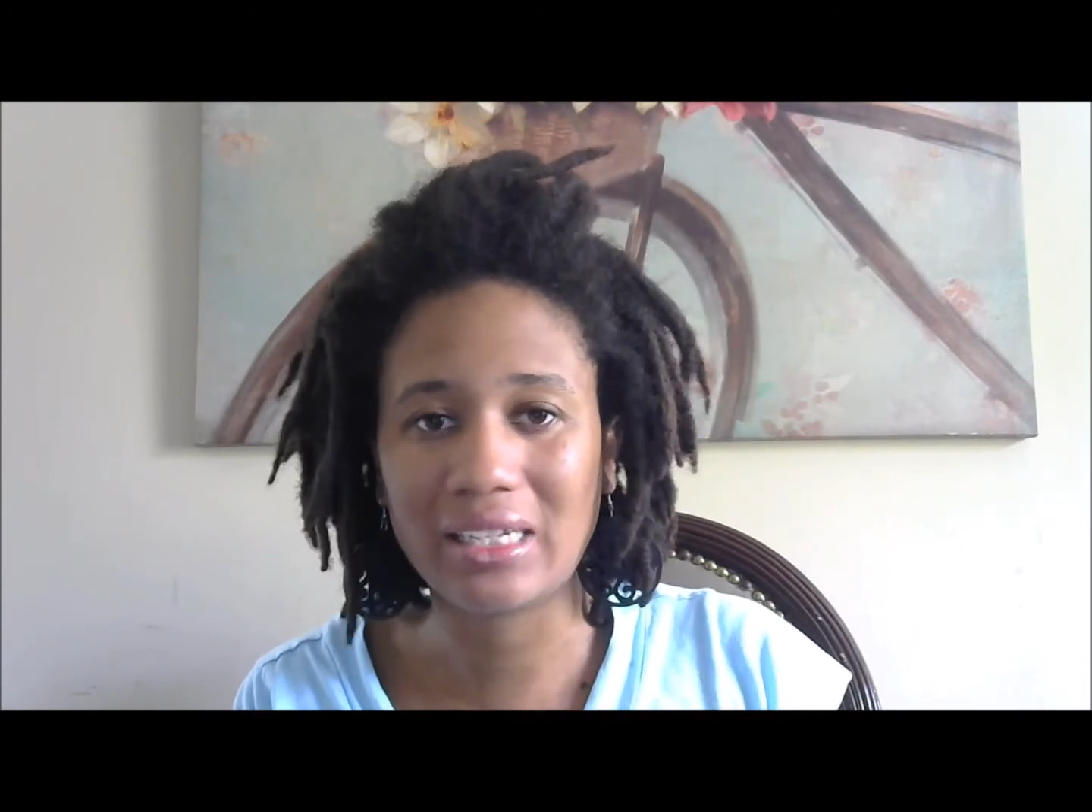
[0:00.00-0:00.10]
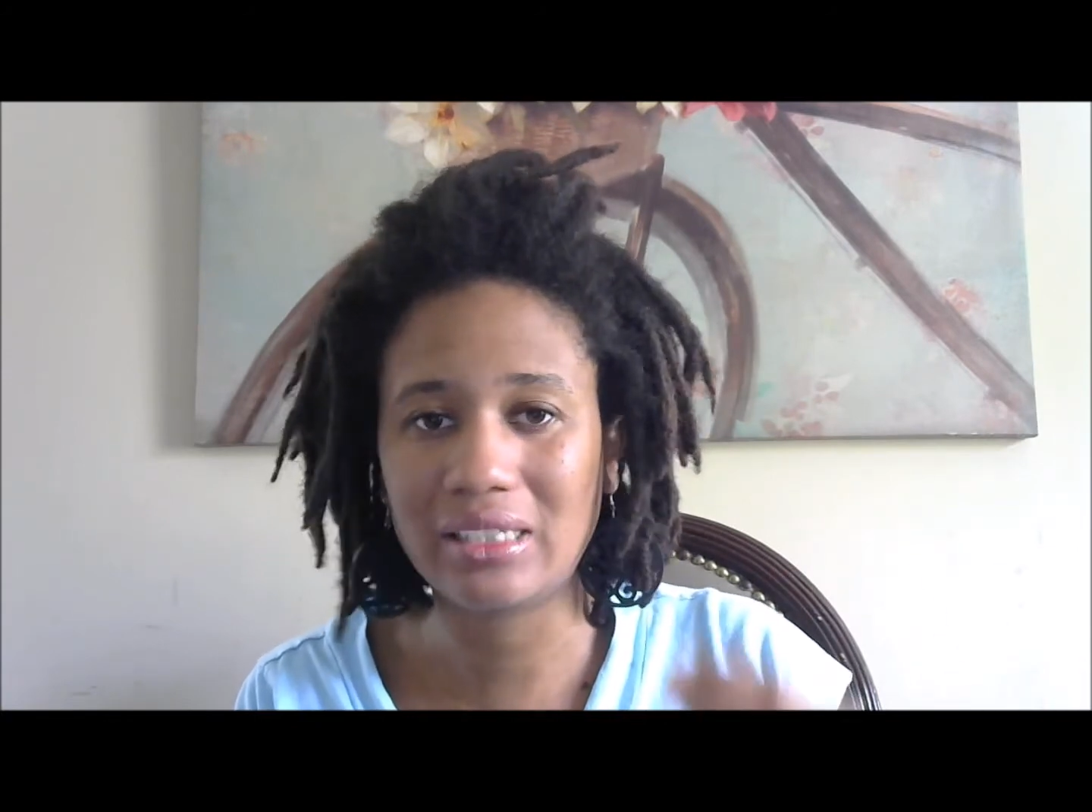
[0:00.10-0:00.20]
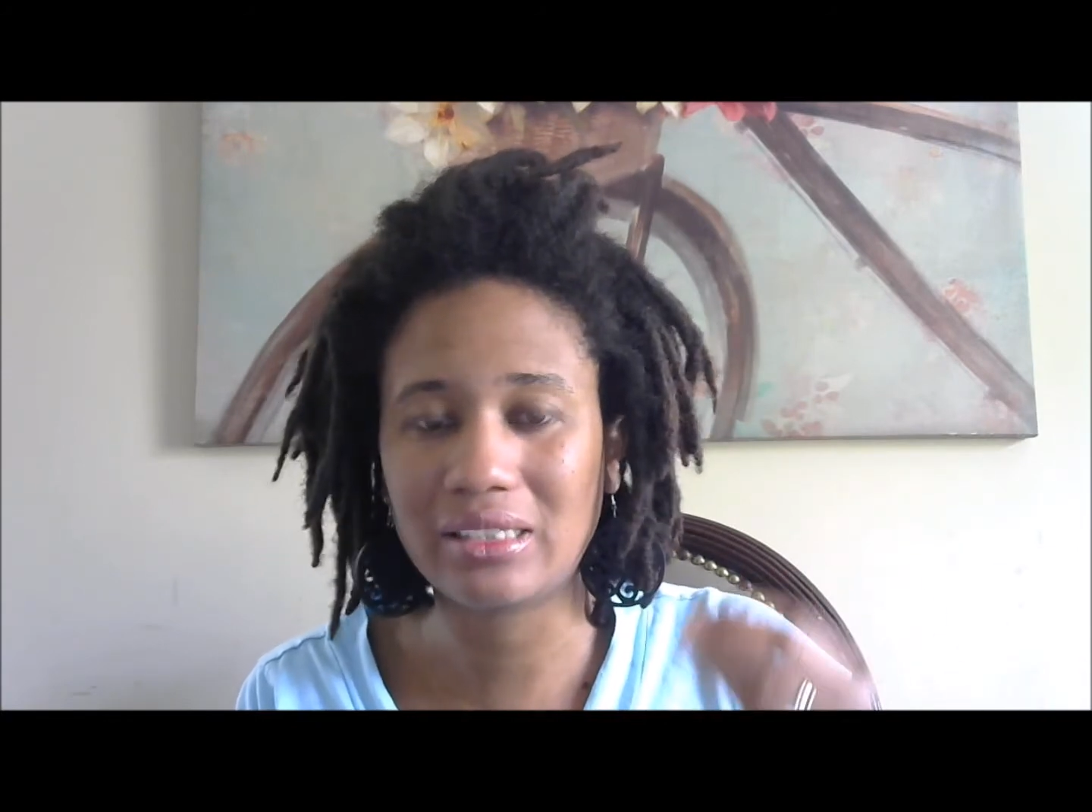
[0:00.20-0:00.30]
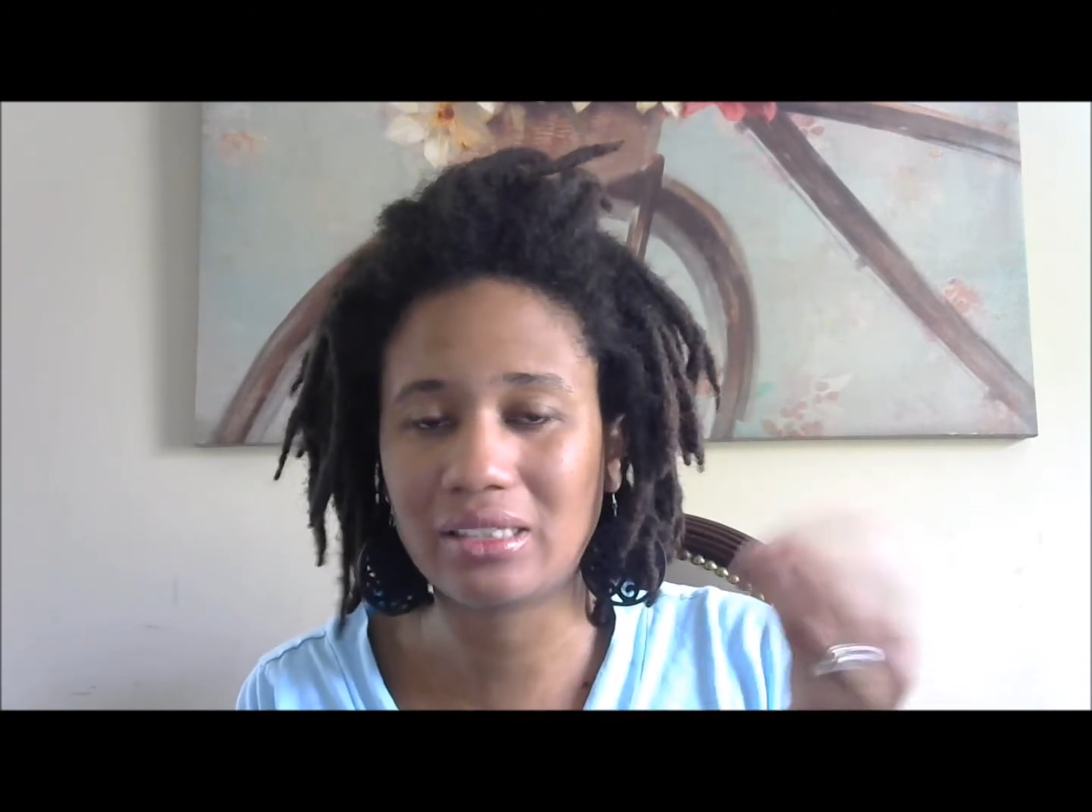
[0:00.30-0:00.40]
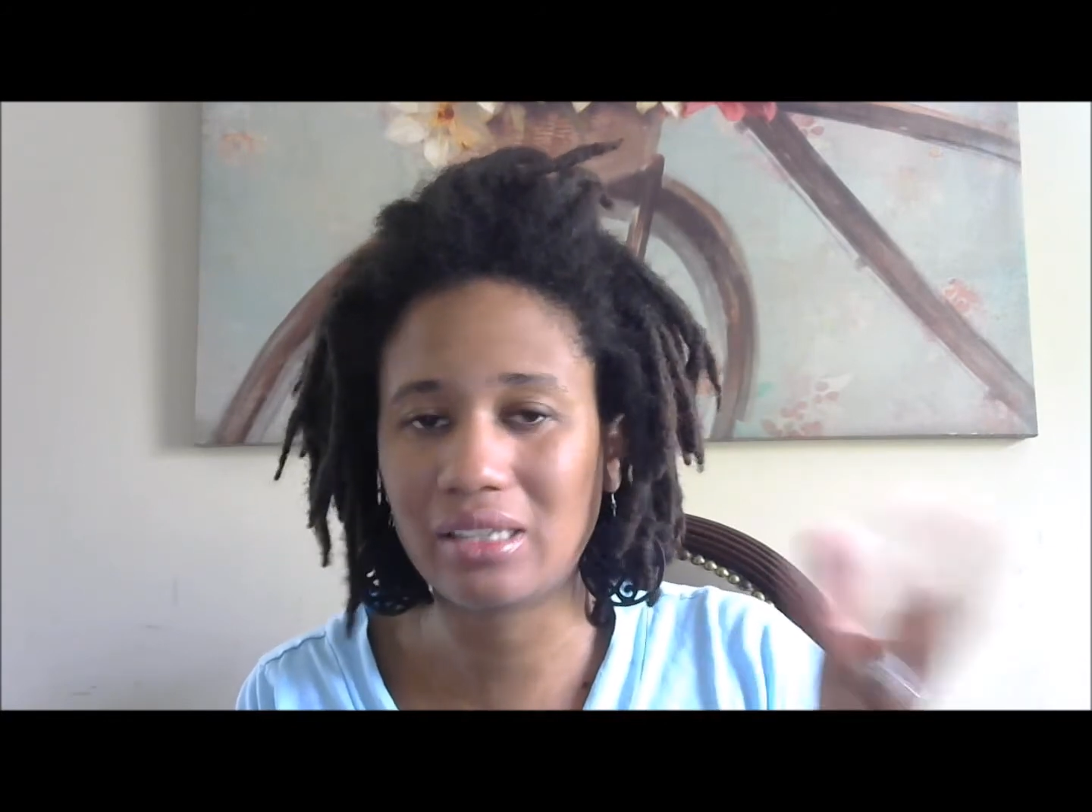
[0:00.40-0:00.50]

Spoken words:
It's